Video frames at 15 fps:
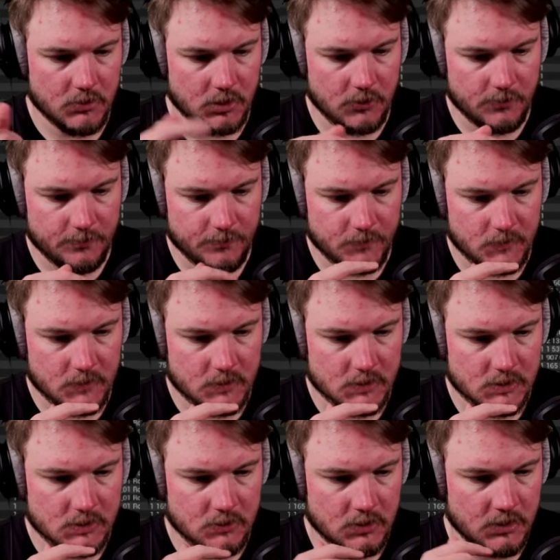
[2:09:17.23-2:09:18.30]
There we go.
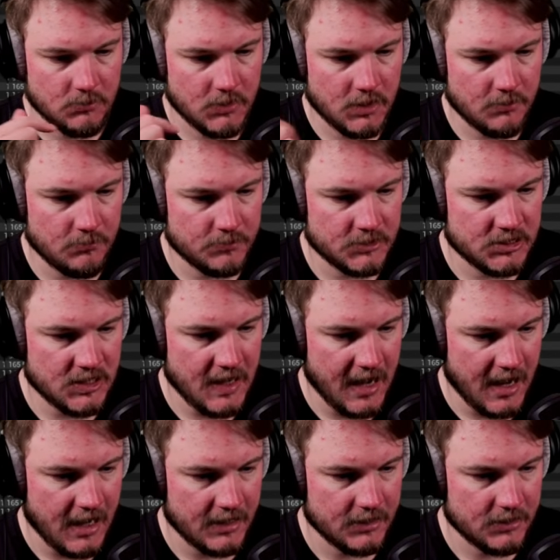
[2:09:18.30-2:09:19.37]
So in my
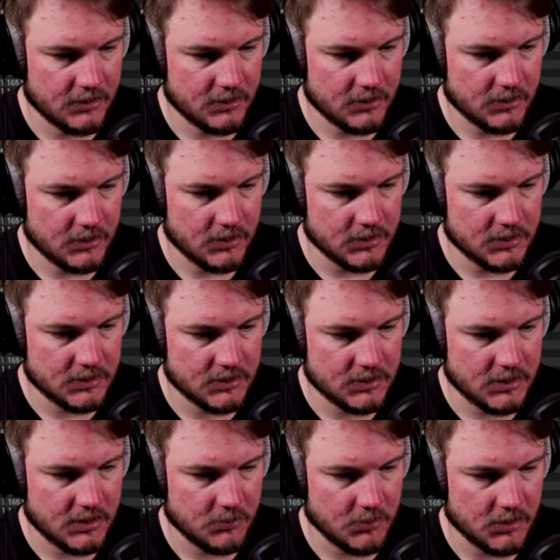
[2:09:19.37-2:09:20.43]
tag, it's
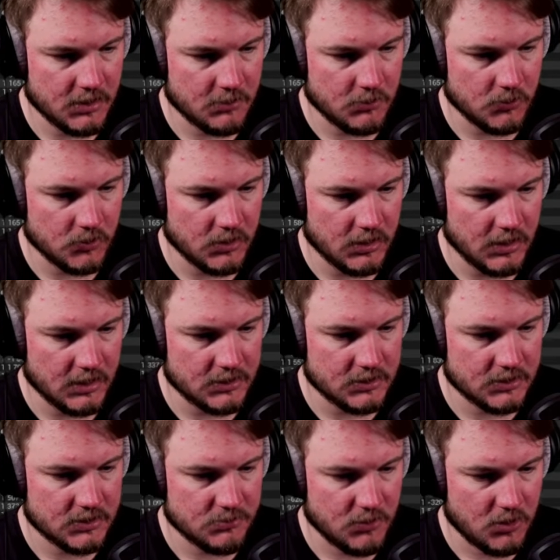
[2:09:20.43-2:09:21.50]
telling me I'm looking at
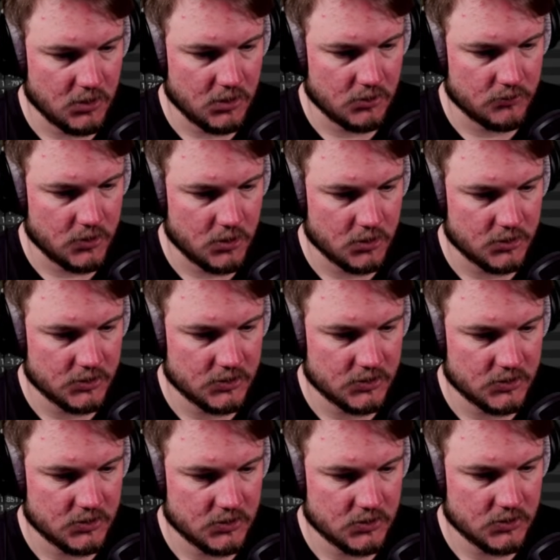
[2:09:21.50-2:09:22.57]
small
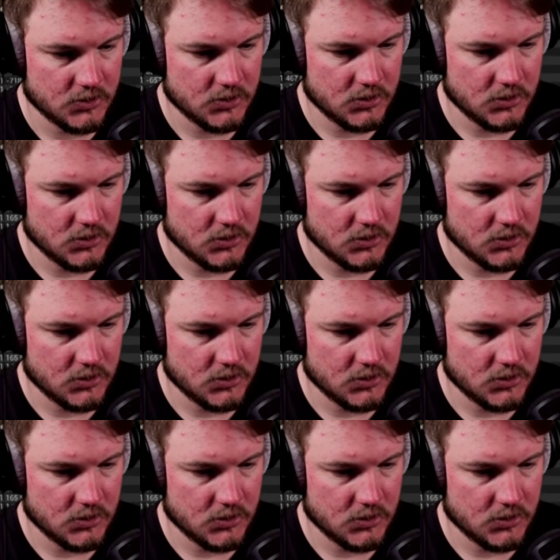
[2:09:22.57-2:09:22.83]
rocks.